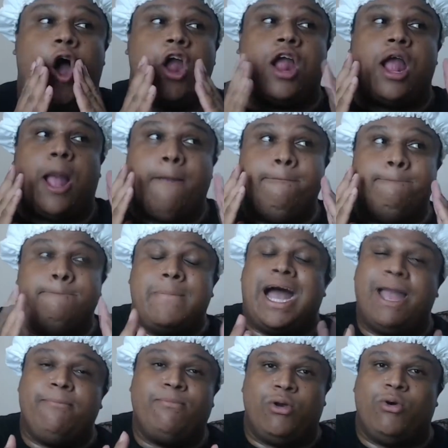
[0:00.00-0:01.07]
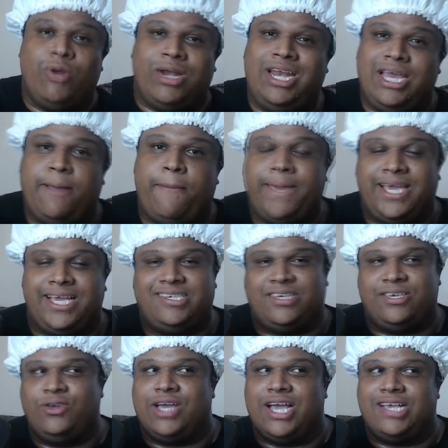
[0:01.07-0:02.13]
are mind-blowingly
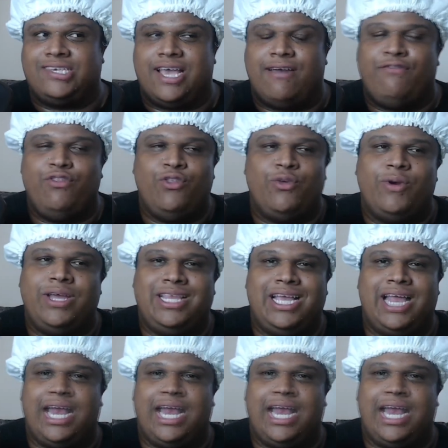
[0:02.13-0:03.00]
amazing. You guys have no